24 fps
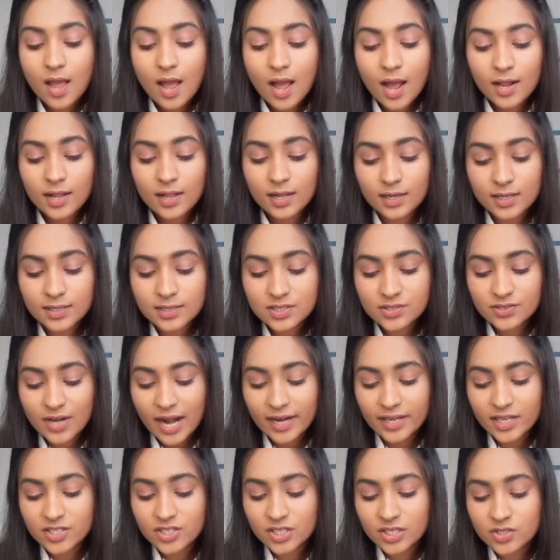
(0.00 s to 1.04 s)
Learn
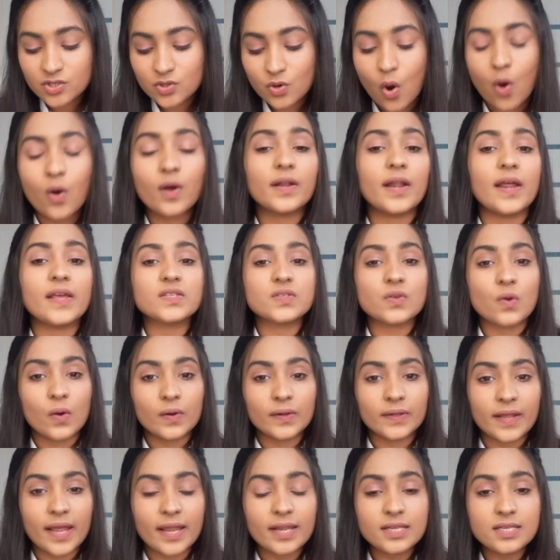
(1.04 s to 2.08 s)
strategies to organize
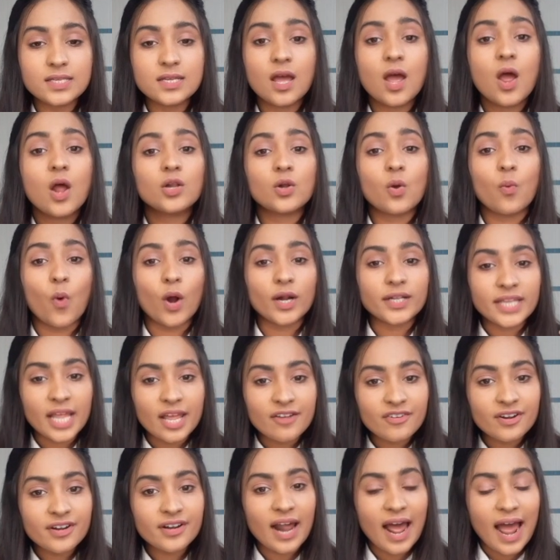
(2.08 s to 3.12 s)
content. Now, whatever
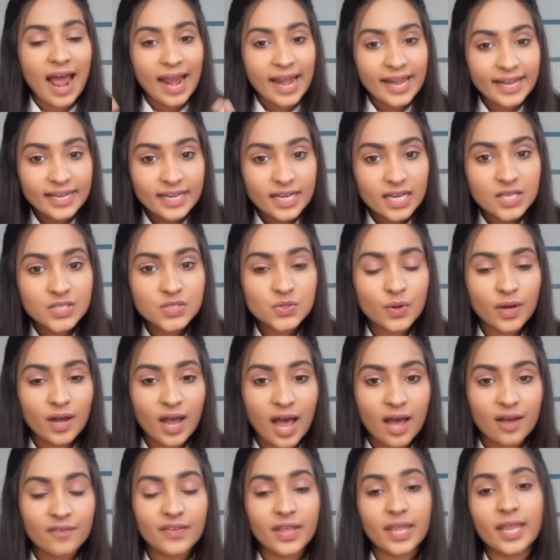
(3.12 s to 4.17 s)
ideas you are
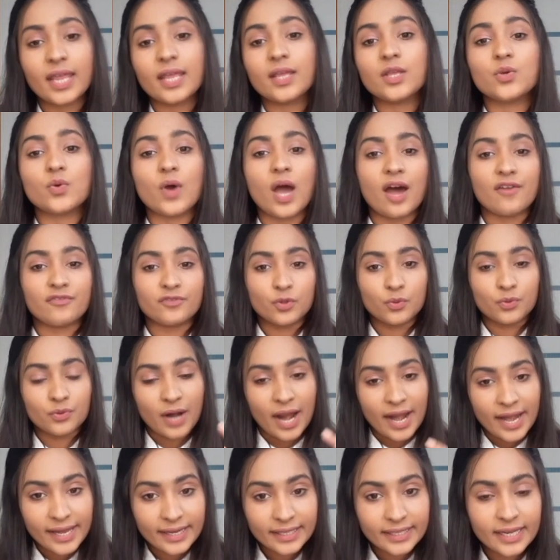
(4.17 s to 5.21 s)
having, you have to
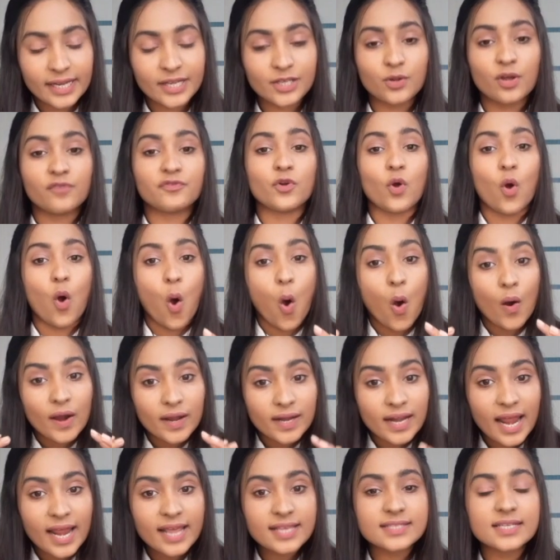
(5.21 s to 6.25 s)
write it, you have to
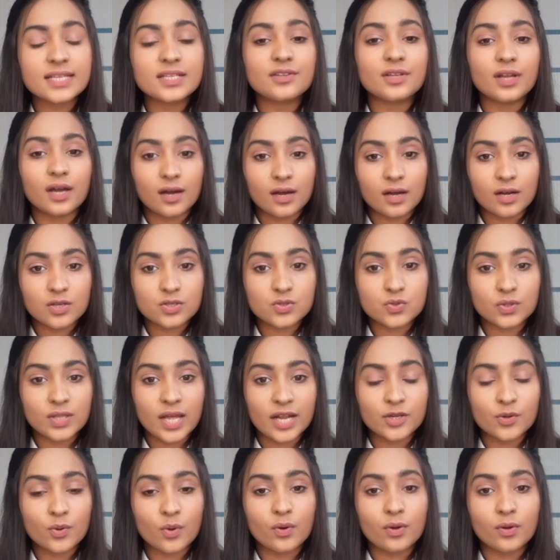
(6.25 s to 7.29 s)
organize it so that
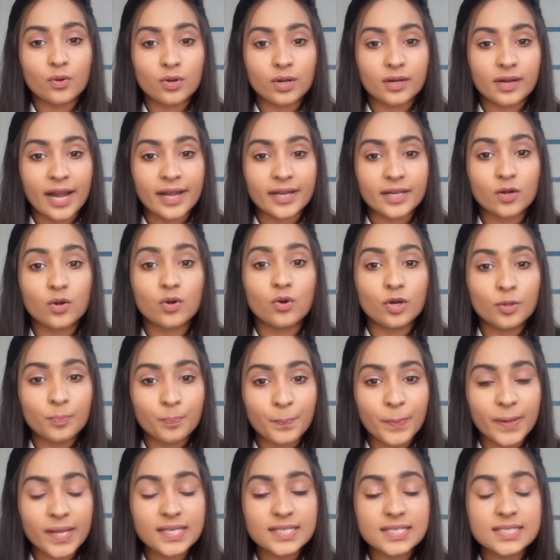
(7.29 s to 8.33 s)
you write a good
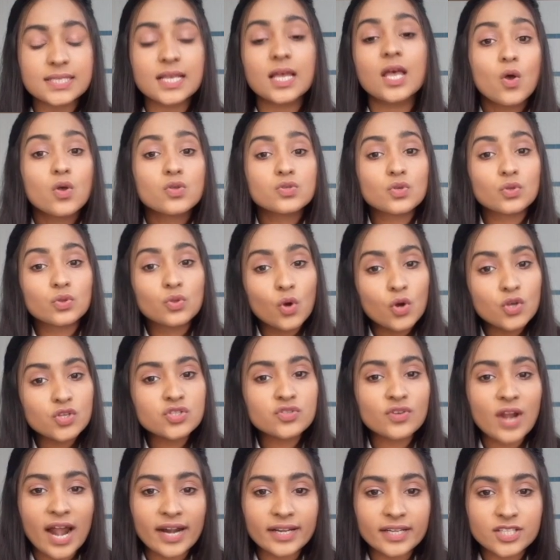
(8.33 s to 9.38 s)
piece. So those
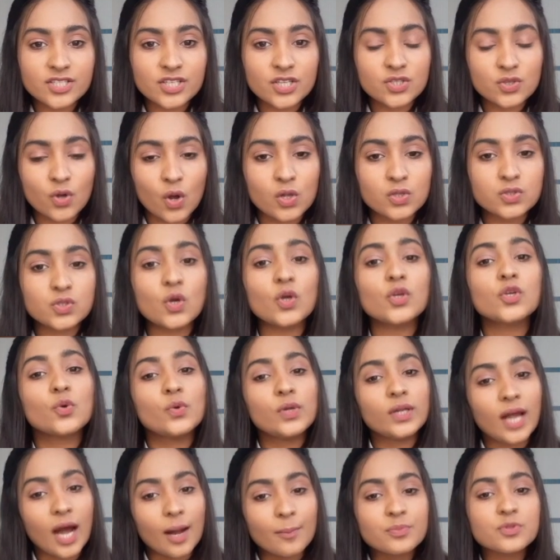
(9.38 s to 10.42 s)
strategies also you will
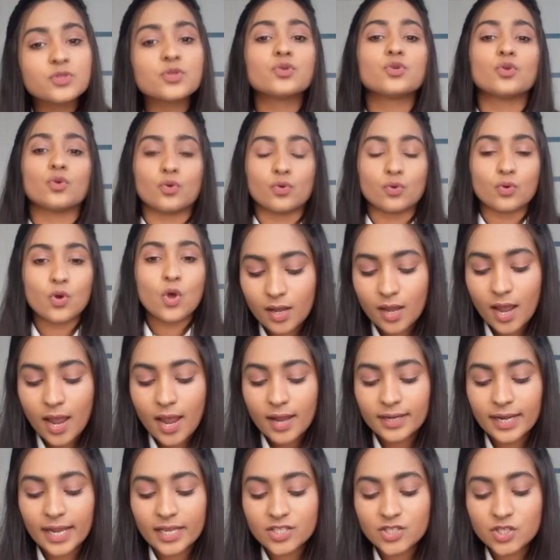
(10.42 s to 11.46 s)
come to know.
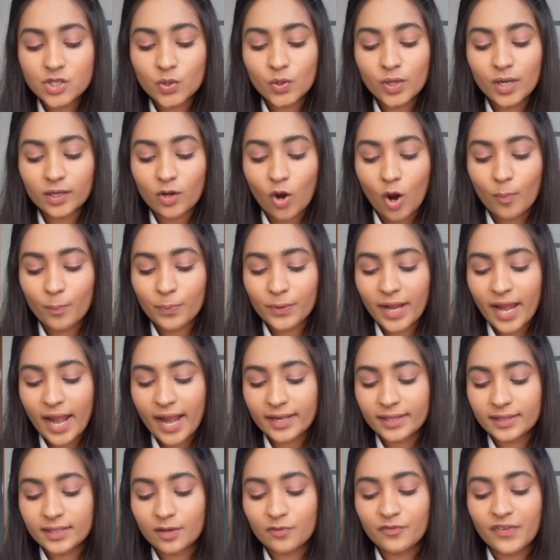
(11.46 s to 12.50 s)
Next, you will
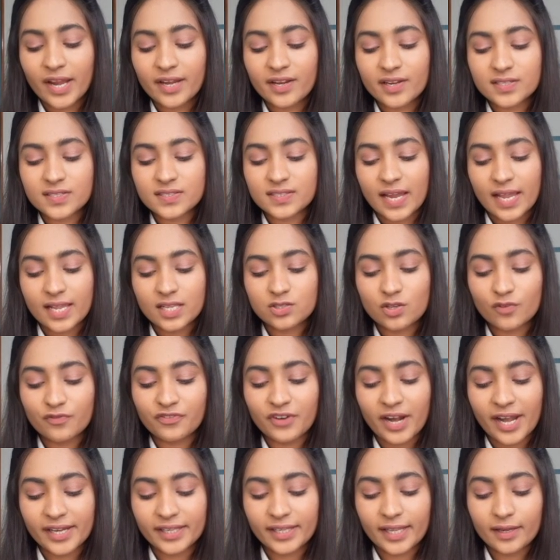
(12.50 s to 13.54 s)
comprehend the various styles of
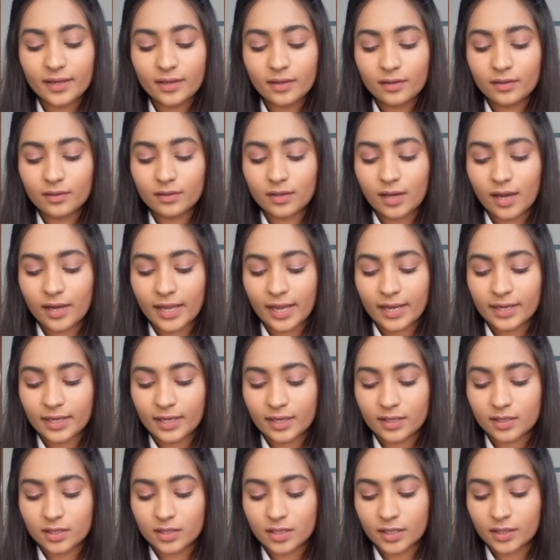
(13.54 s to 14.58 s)
writing. Again,
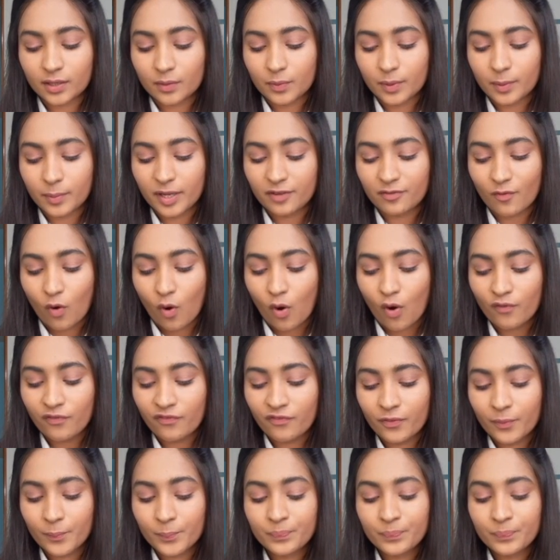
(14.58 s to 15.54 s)
here it will be off.